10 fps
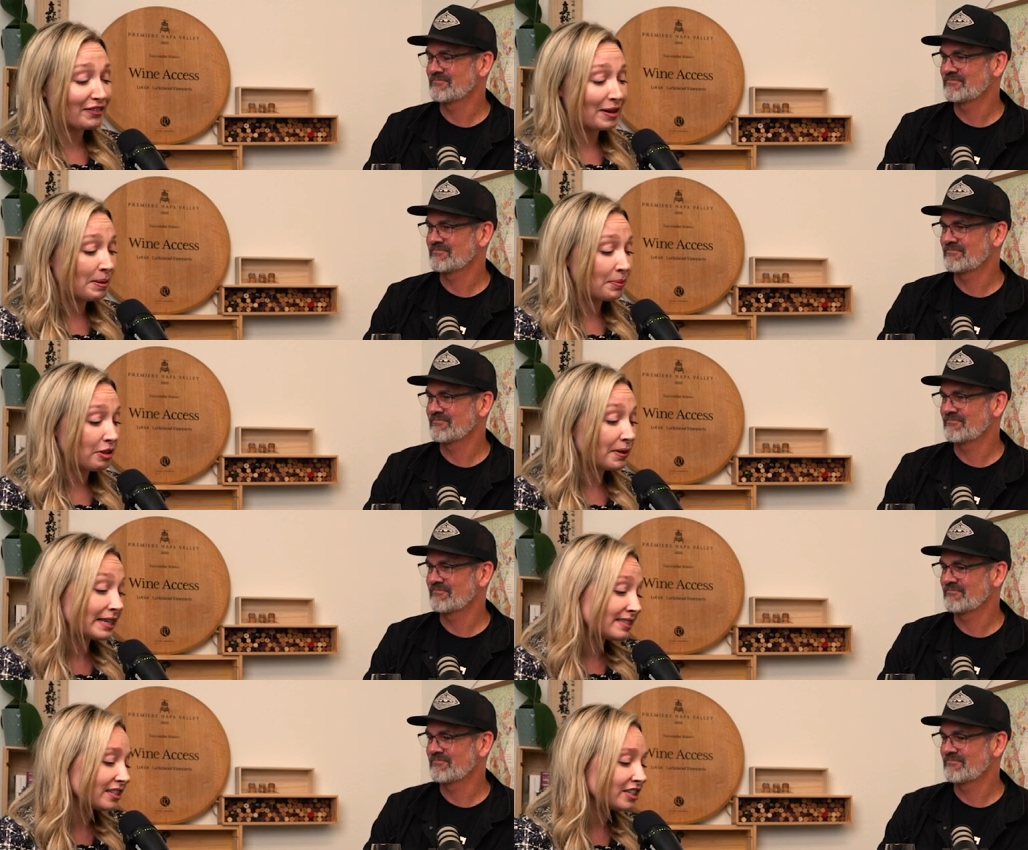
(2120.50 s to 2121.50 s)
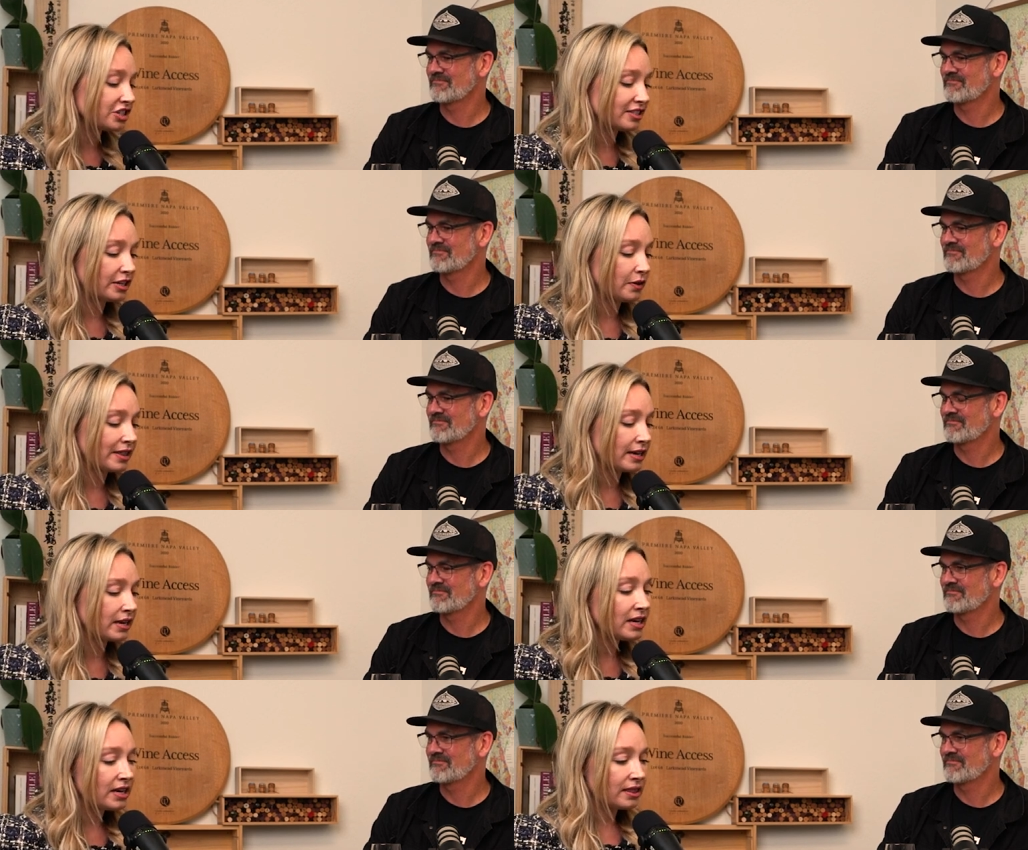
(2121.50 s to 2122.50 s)
Speaker 1: have come up with. But it's delicious. You know, I think
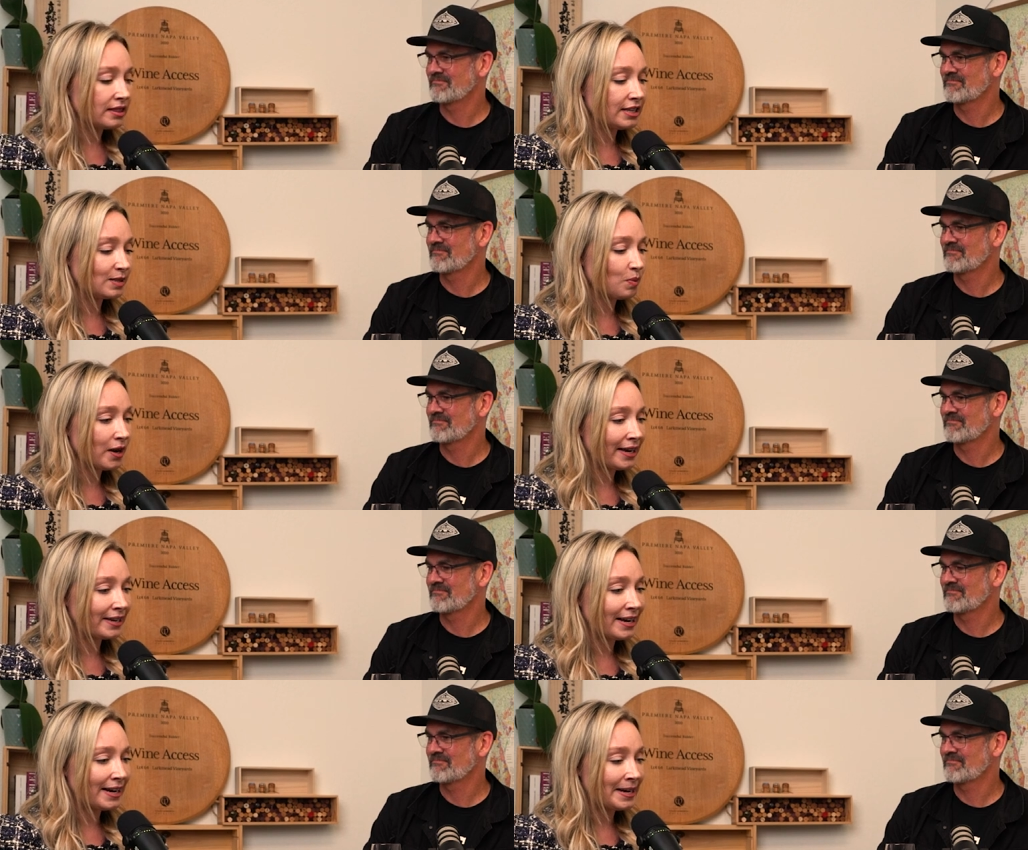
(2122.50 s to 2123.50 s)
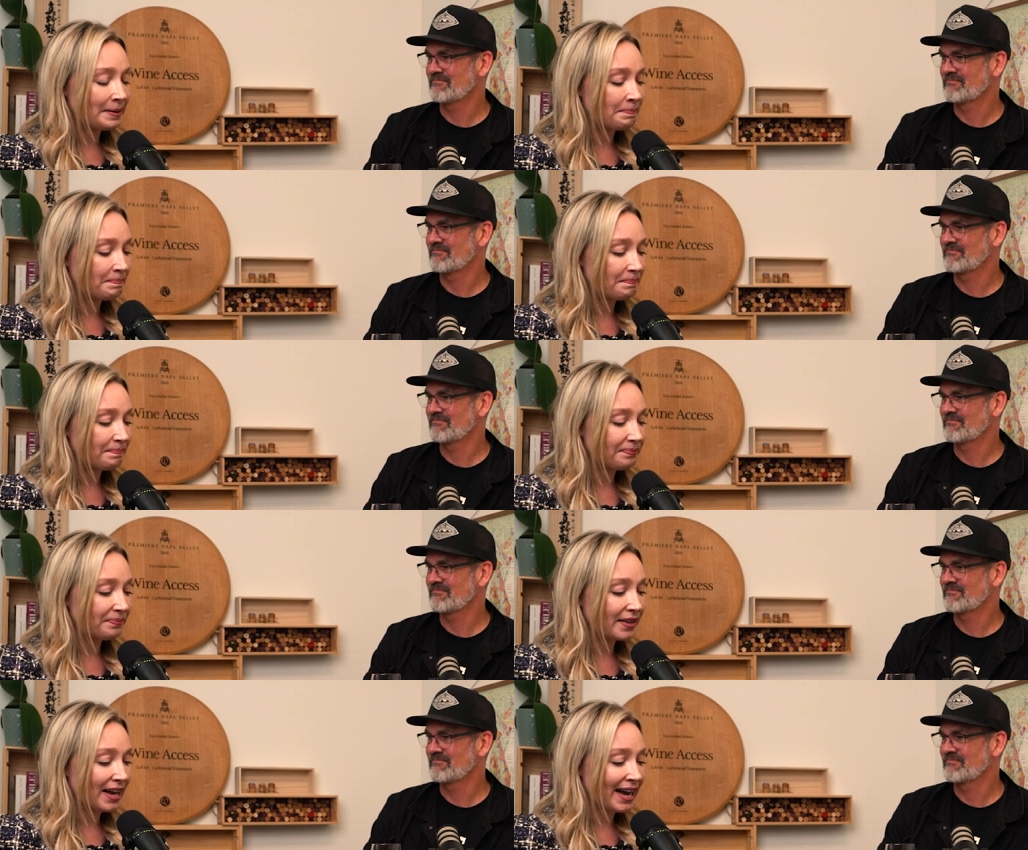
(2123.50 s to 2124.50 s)
this wine
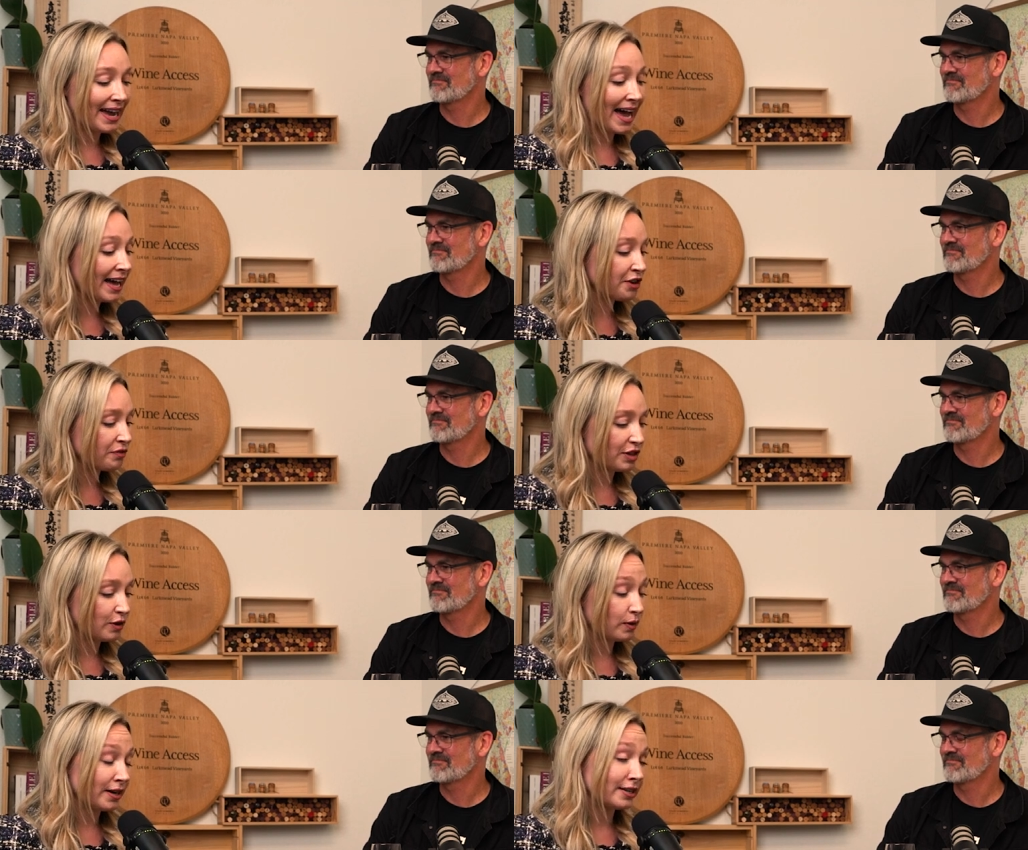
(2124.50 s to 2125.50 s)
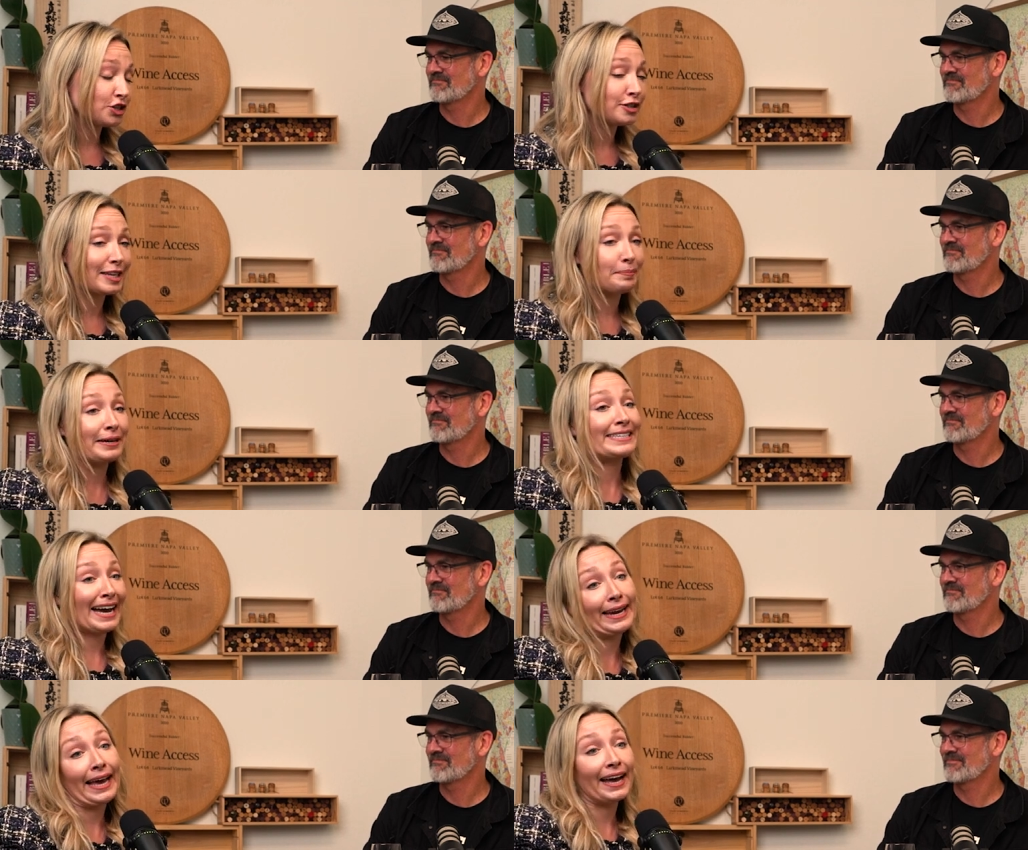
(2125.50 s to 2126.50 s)
I had over the course, I should say my
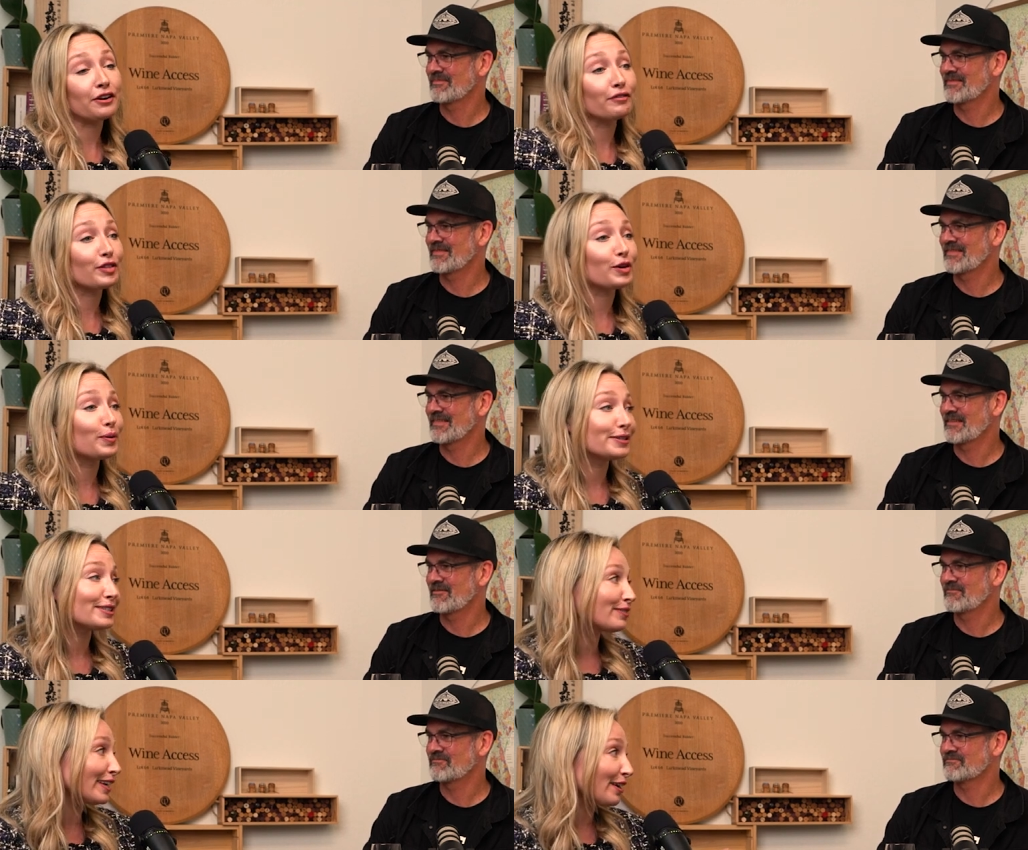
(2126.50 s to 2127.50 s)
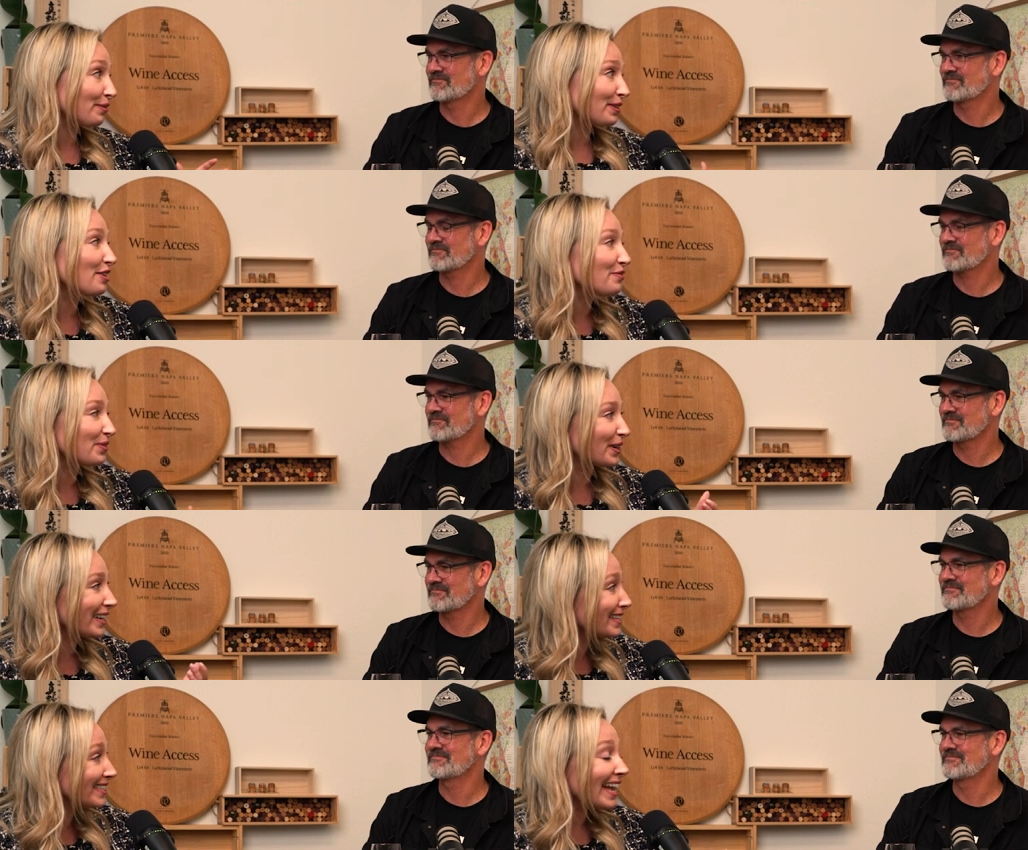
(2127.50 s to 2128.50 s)
dad had over the course of like 3 or 4
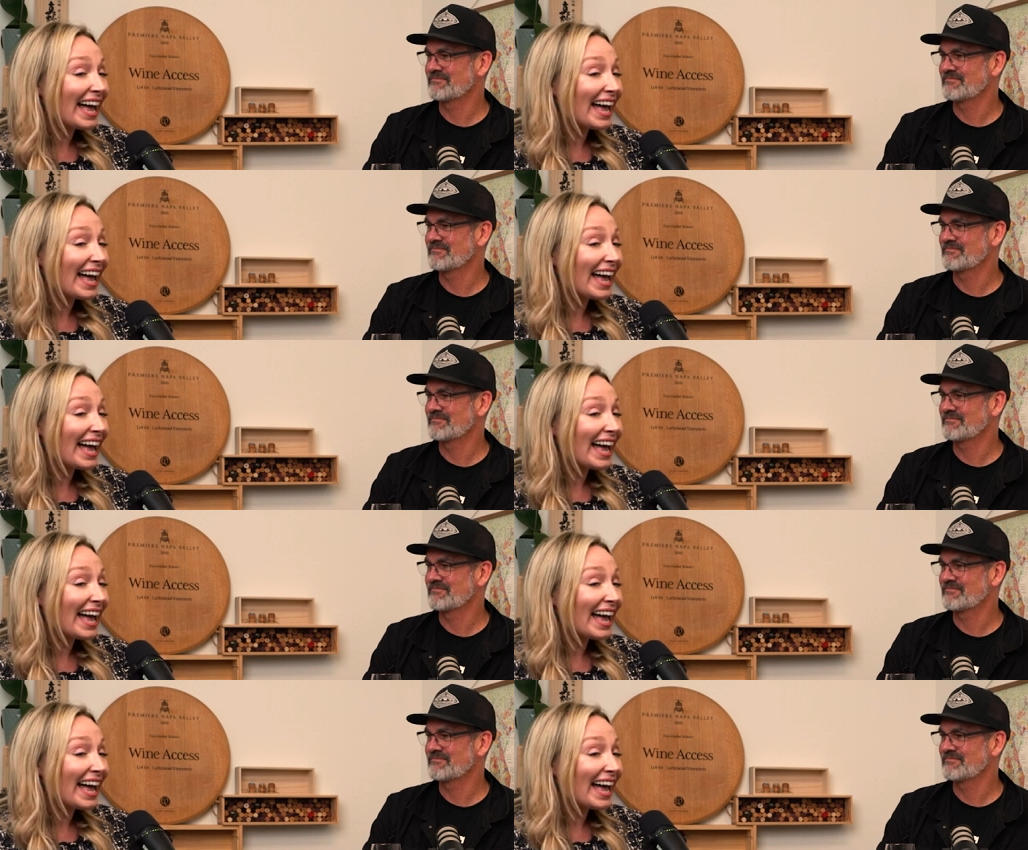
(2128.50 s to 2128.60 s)
nights.